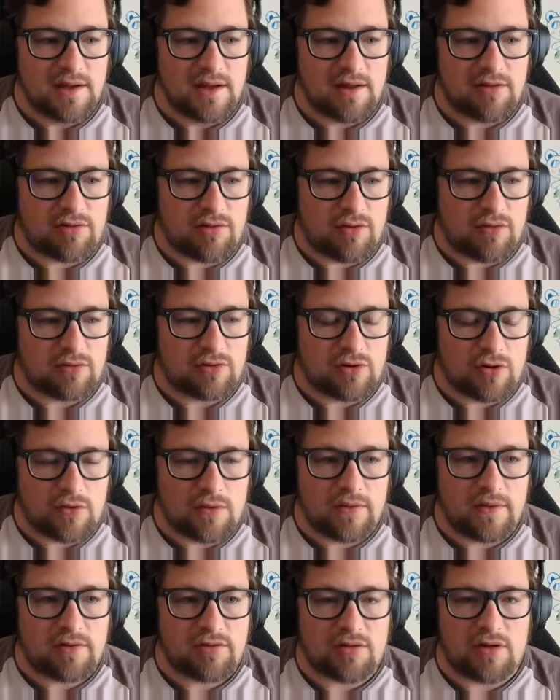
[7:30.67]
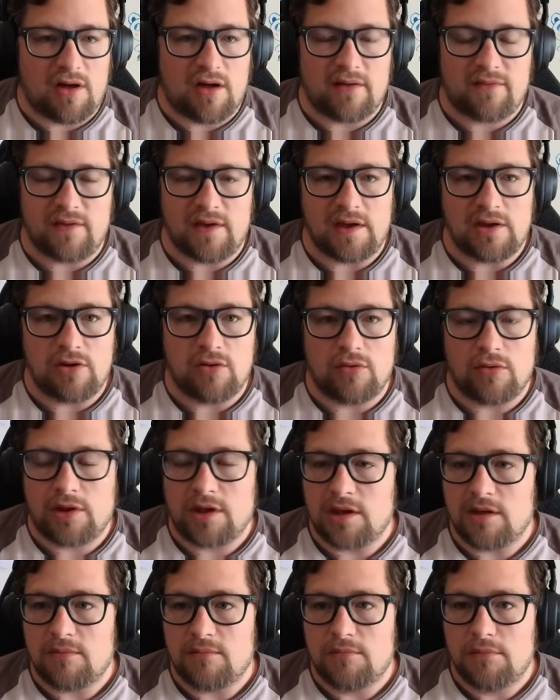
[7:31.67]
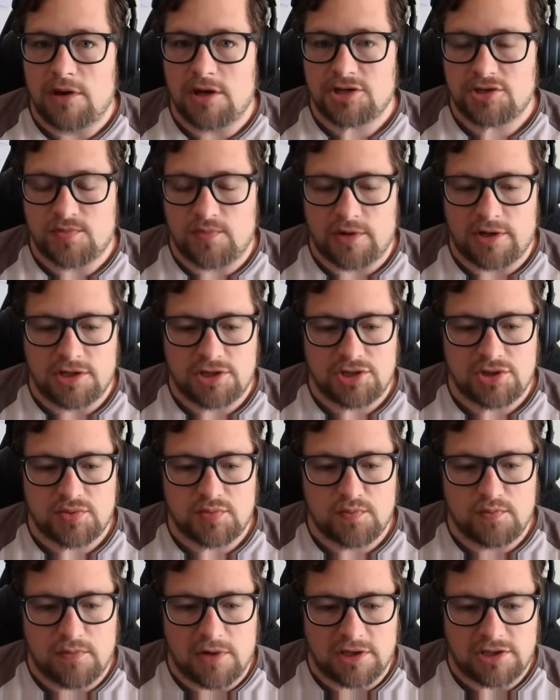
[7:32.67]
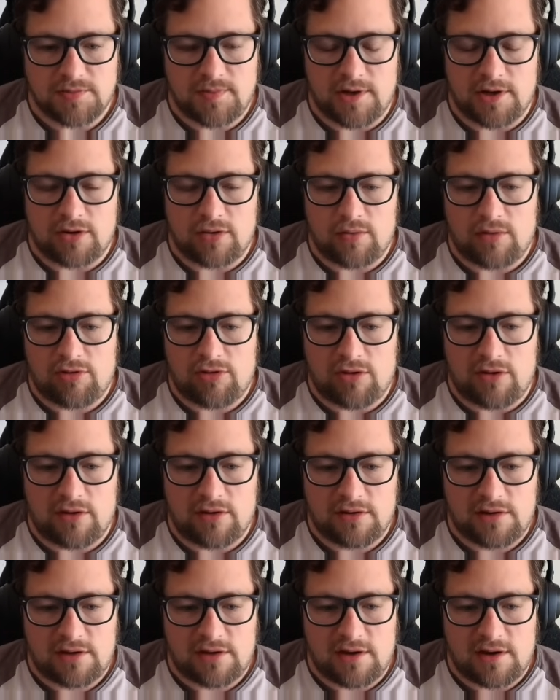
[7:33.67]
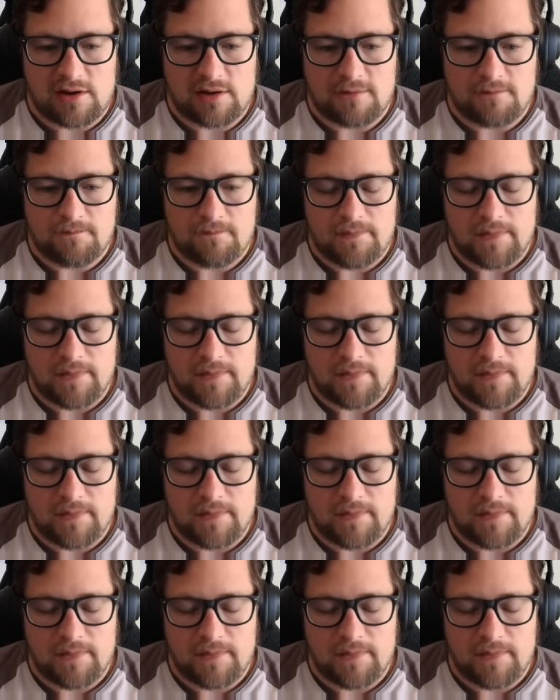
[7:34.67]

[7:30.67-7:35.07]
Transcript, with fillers: So turn this off and you'll get much, much, much better results there.